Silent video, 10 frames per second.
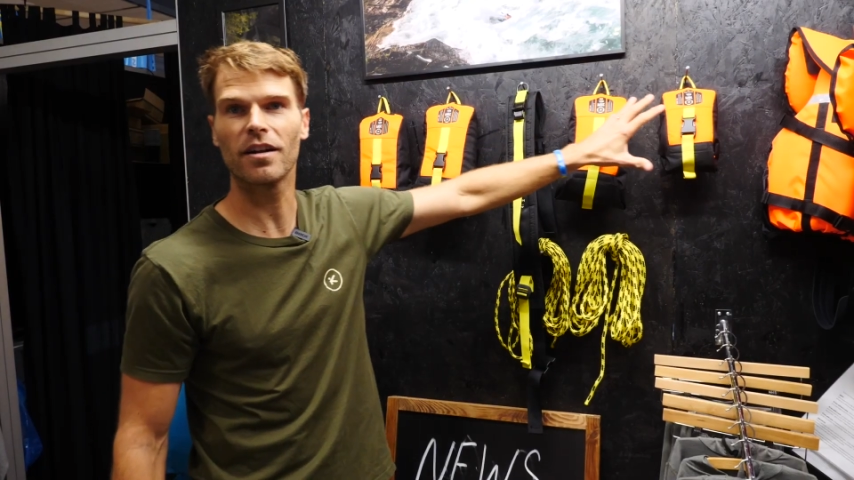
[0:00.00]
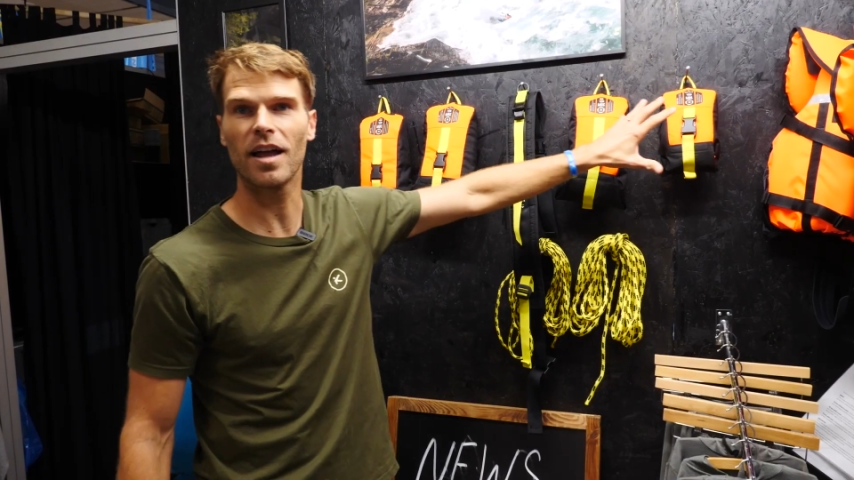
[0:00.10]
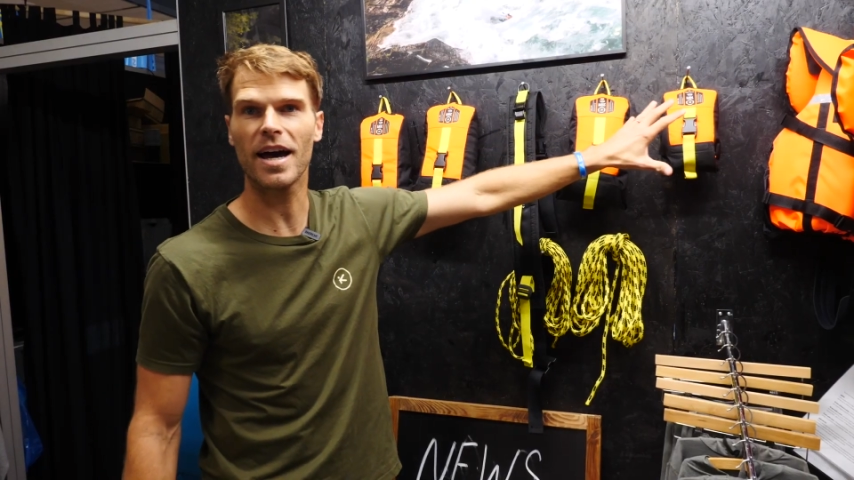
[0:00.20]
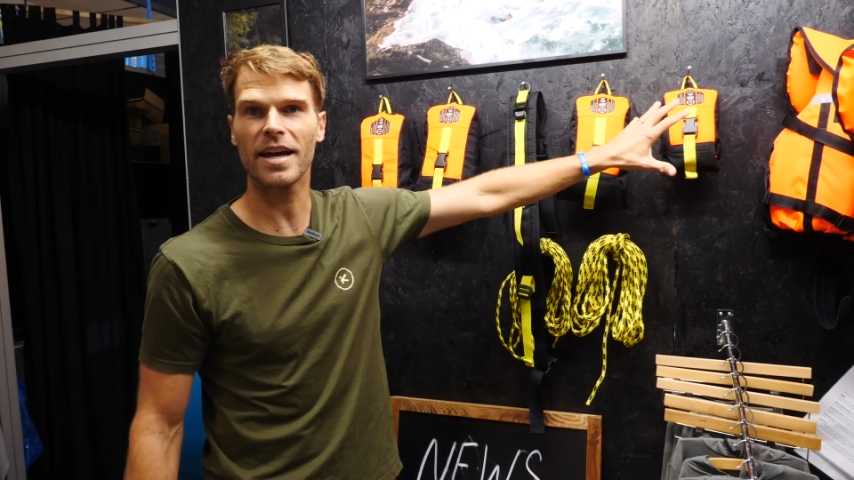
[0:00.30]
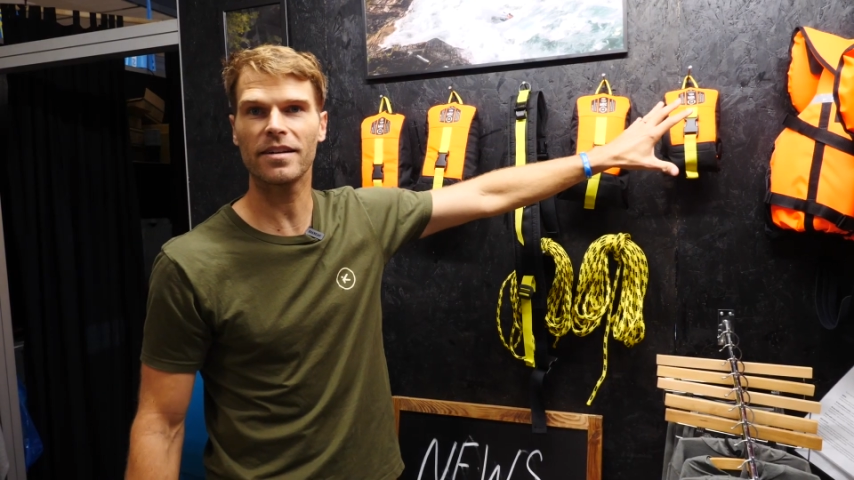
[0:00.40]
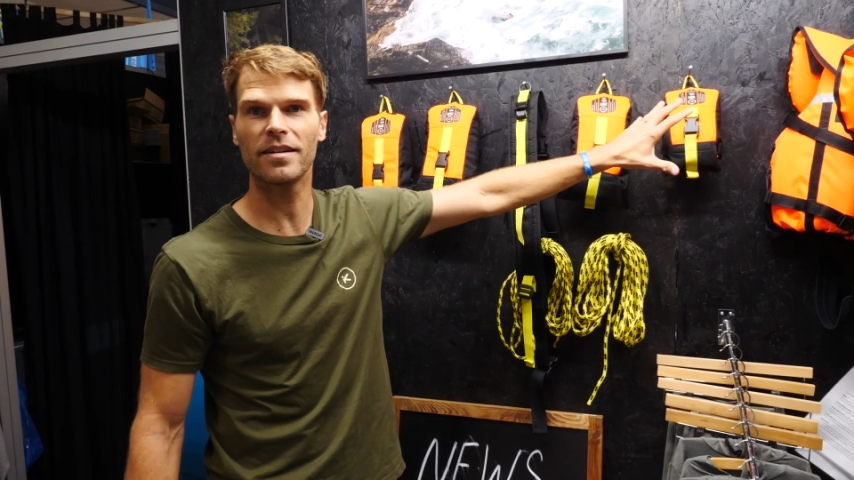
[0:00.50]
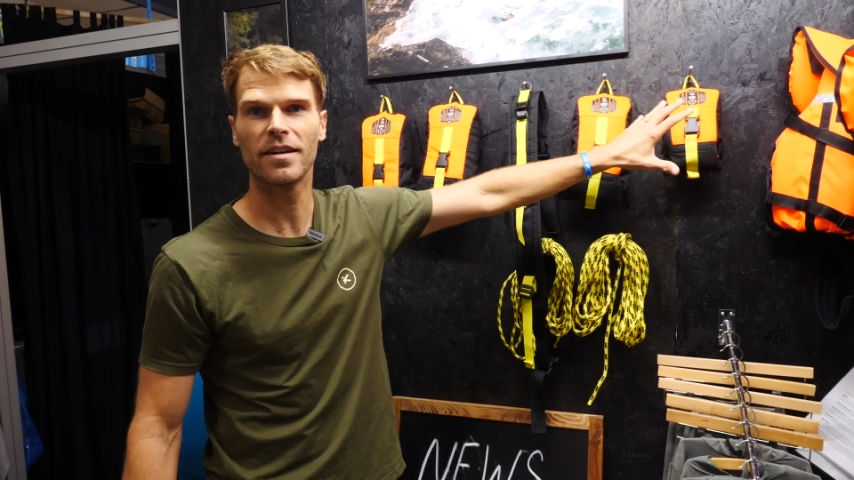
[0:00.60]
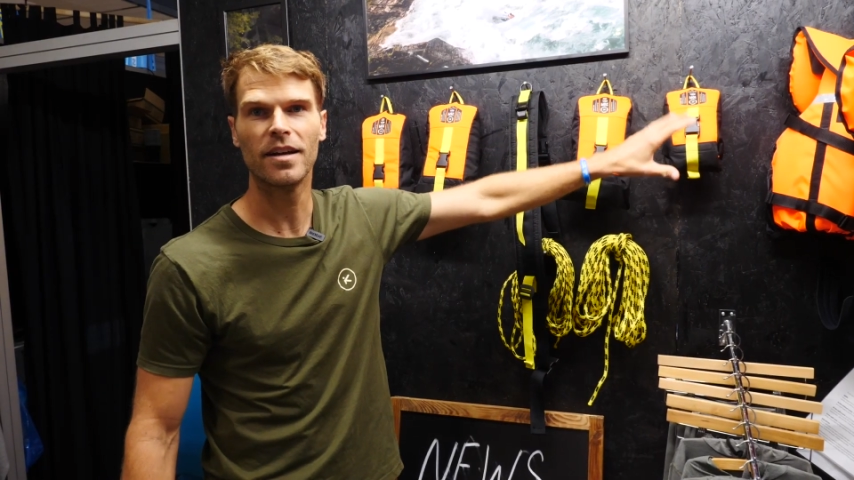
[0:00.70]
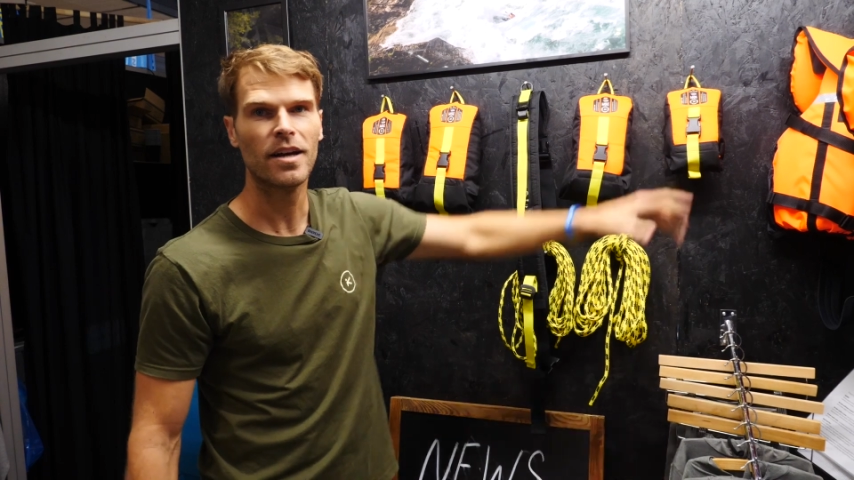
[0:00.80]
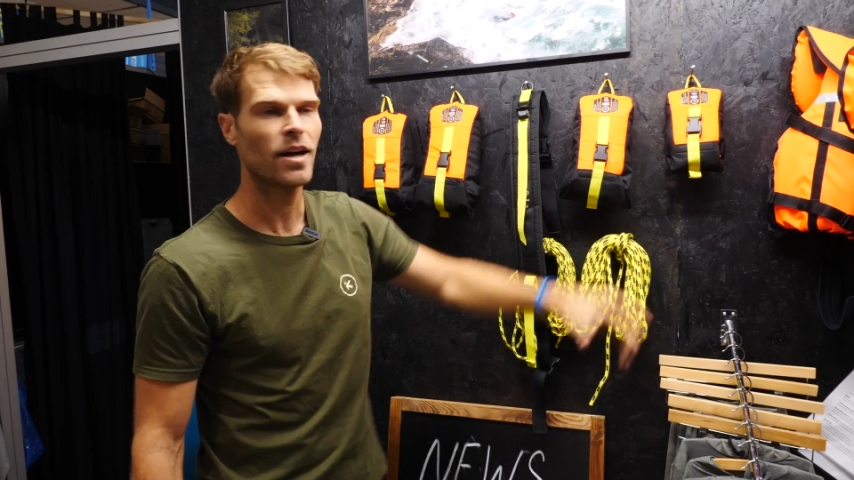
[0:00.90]
line,
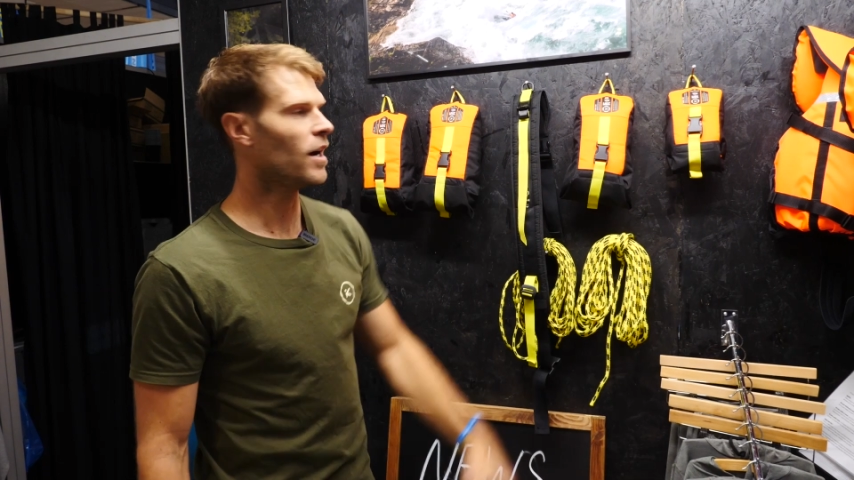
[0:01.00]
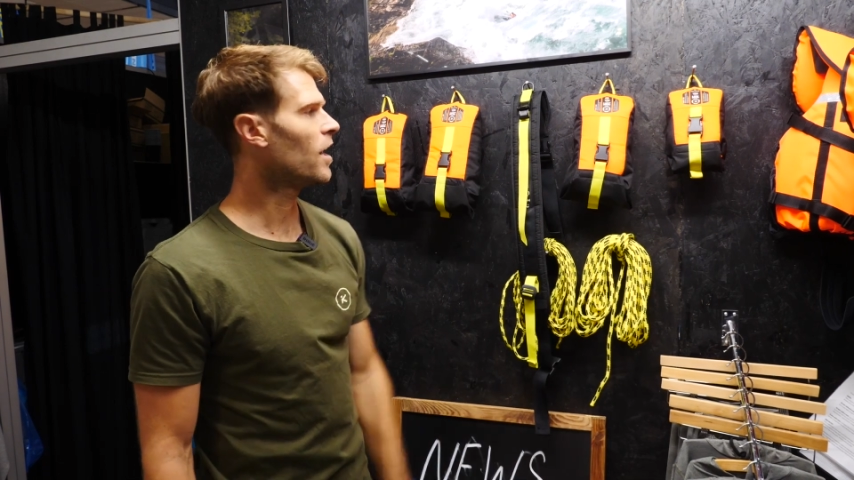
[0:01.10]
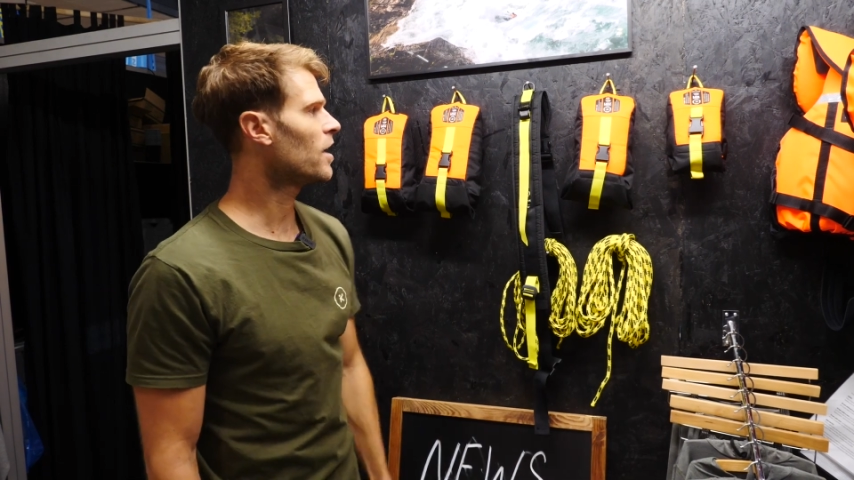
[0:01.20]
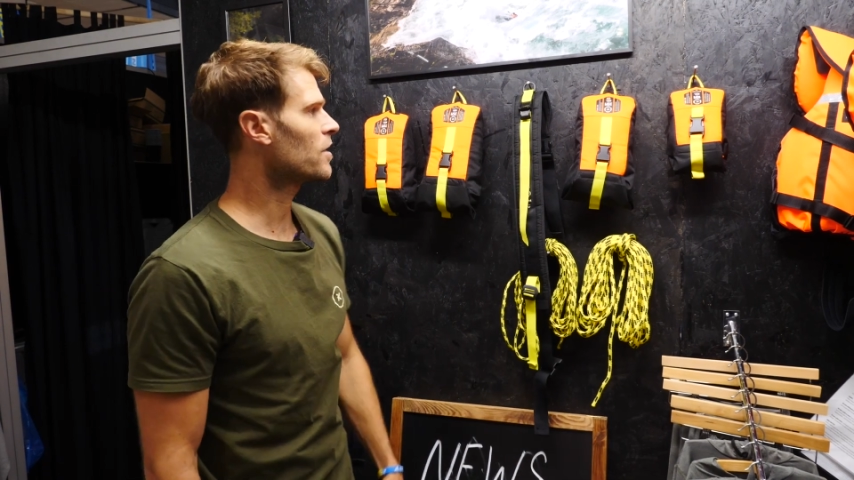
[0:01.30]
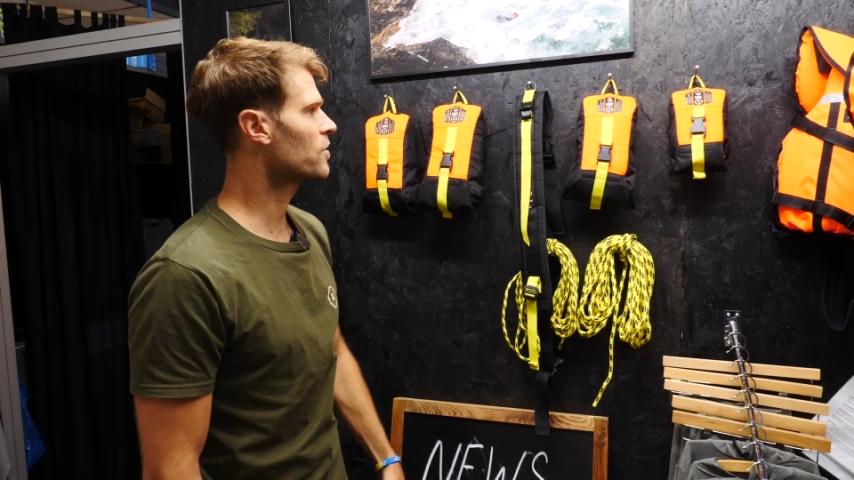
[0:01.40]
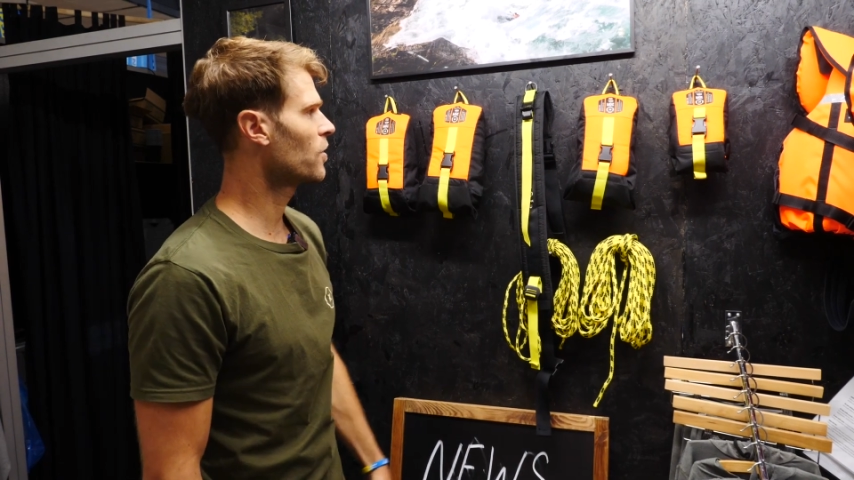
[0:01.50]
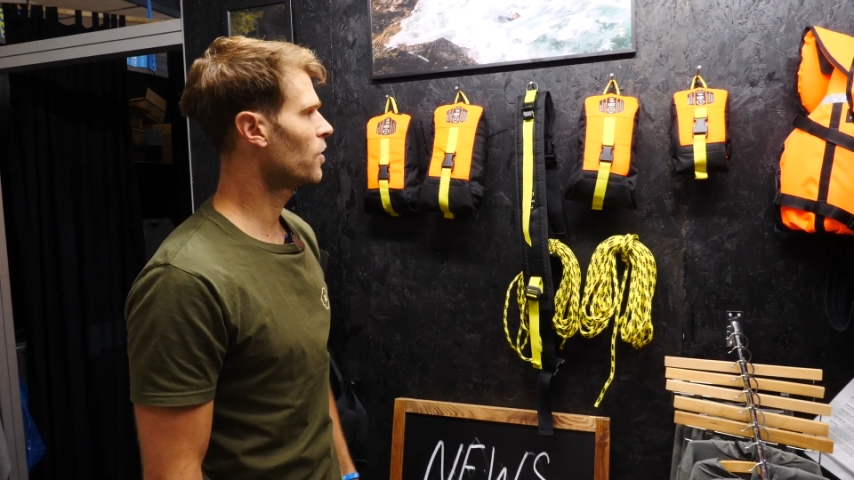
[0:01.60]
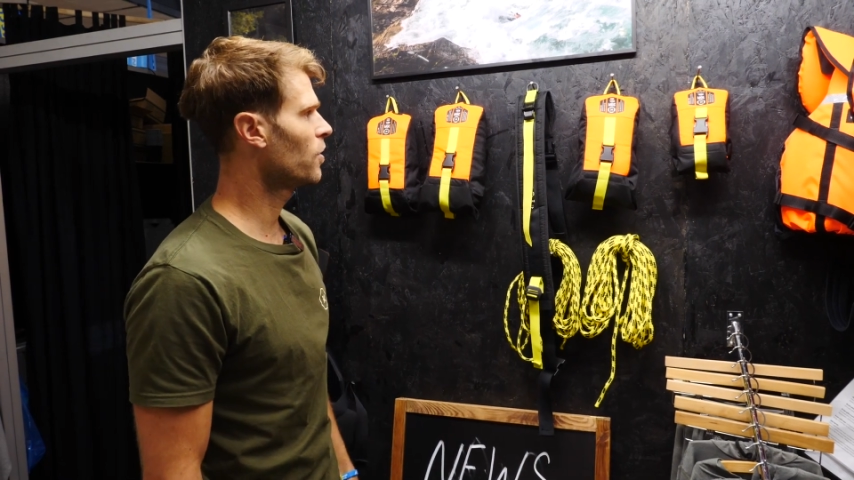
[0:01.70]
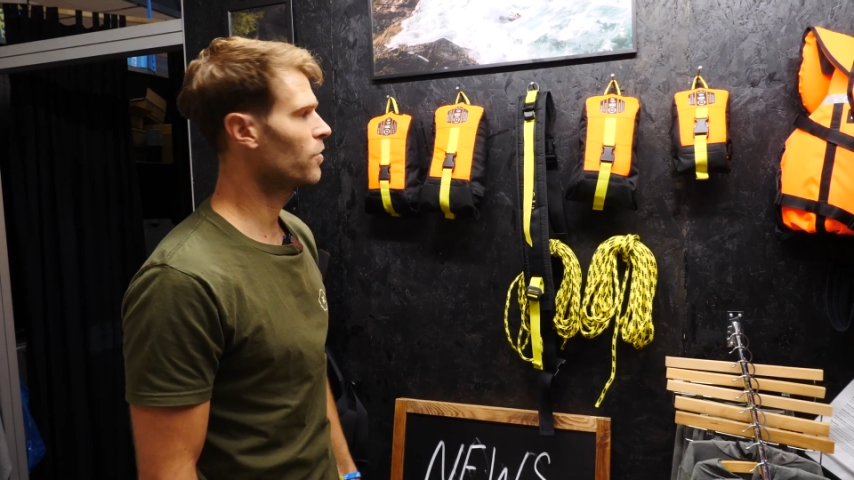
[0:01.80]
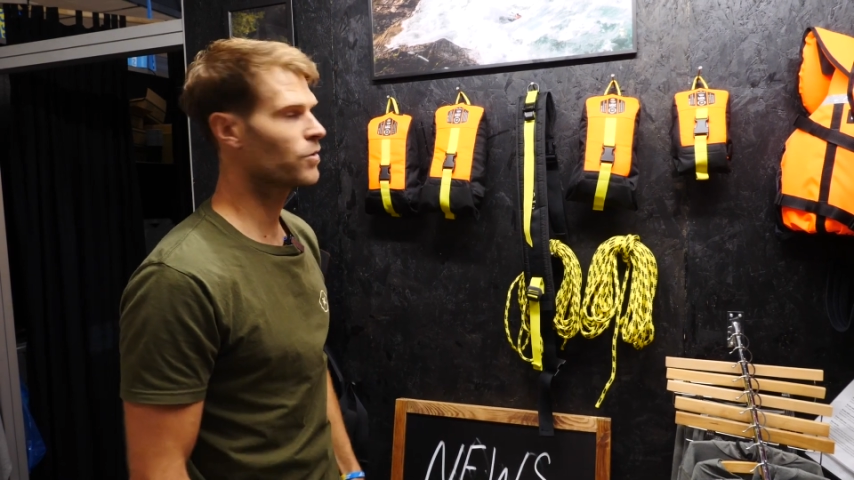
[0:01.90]
so